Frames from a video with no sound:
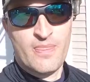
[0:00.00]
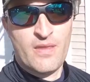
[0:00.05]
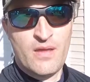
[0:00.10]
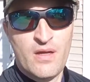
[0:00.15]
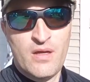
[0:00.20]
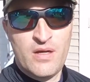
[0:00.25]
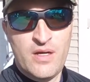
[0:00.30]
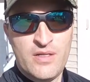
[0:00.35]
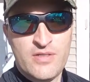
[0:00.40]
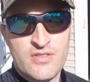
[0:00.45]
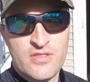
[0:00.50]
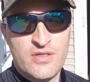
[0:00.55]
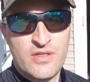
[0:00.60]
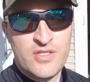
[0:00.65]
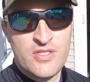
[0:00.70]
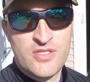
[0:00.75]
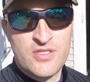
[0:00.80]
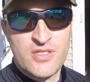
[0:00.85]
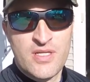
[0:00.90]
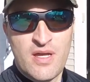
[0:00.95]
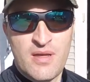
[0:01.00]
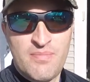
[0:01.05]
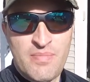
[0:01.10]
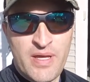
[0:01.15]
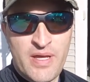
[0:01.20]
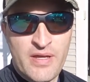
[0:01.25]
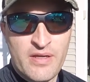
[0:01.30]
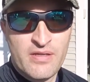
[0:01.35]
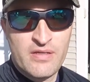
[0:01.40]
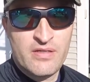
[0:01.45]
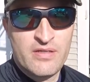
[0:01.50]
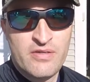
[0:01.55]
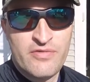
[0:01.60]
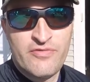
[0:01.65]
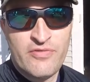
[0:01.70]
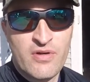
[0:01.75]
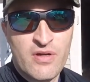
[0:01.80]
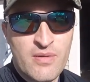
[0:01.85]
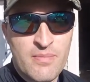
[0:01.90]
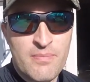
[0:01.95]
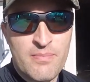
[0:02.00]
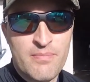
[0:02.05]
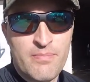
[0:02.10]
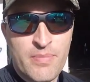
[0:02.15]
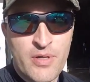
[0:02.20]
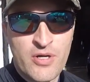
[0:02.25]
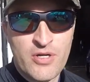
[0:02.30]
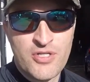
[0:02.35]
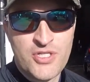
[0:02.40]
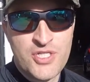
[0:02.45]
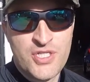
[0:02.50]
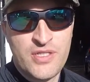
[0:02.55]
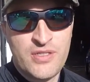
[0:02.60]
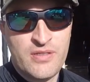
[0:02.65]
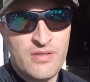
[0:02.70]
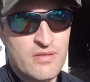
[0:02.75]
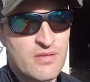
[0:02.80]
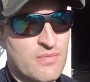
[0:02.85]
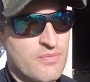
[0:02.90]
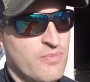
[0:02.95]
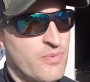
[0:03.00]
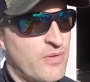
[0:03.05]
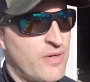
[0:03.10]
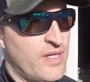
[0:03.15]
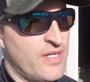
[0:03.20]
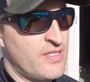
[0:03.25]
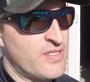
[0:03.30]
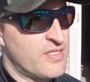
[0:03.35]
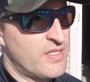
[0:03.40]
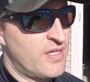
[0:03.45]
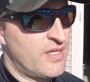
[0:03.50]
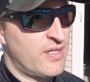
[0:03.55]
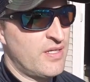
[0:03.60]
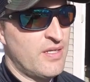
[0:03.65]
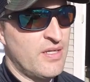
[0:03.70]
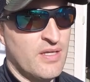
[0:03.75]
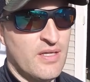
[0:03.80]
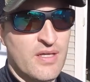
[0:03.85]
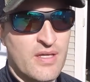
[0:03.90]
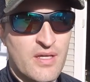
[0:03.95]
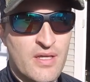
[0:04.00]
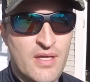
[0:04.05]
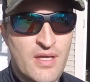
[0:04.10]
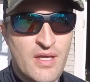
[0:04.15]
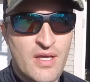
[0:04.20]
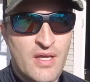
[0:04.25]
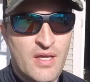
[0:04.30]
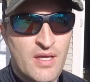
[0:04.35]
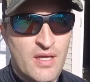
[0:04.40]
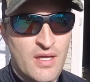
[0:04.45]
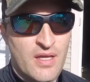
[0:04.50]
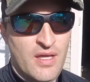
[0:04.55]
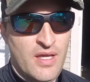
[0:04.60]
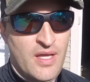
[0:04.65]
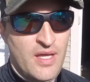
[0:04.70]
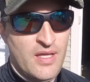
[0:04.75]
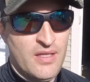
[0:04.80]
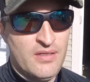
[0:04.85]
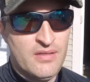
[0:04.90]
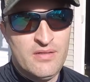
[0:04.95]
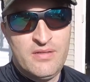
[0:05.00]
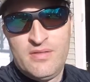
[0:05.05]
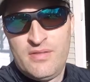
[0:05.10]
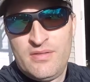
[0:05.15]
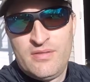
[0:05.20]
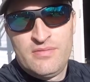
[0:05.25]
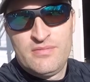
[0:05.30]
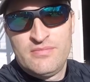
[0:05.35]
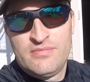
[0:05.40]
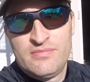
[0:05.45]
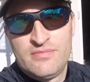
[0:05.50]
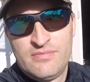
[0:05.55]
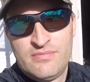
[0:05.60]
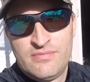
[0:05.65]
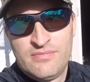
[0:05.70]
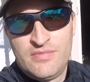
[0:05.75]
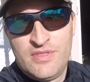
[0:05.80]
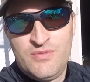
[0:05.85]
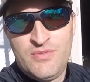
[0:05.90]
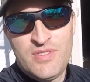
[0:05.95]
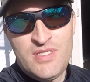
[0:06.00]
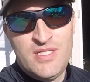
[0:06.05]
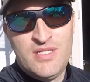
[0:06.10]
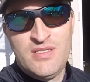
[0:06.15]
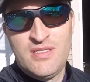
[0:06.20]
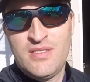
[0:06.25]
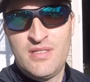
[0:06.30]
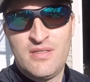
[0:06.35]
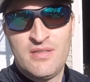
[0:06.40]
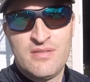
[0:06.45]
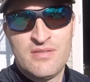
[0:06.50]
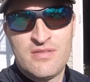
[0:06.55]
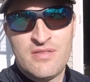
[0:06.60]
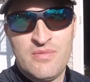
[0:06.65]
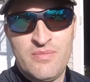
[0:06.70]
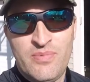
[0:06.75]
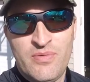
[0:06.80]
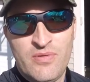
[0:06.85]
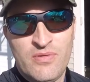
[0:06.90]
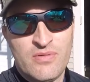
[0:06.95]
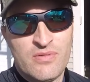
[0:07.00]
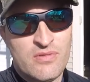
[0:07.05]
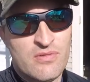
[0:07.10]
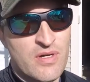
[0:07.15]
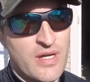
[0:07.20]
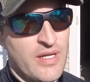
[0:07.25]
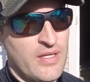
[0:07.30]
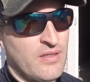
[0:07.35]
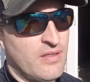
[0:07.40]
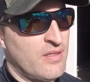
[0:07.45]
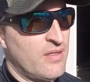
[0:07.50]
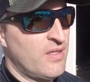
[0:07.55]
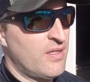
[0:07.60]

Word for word: Alright, so I just got back from burnishing the brakes in, and it was easy, simple, great.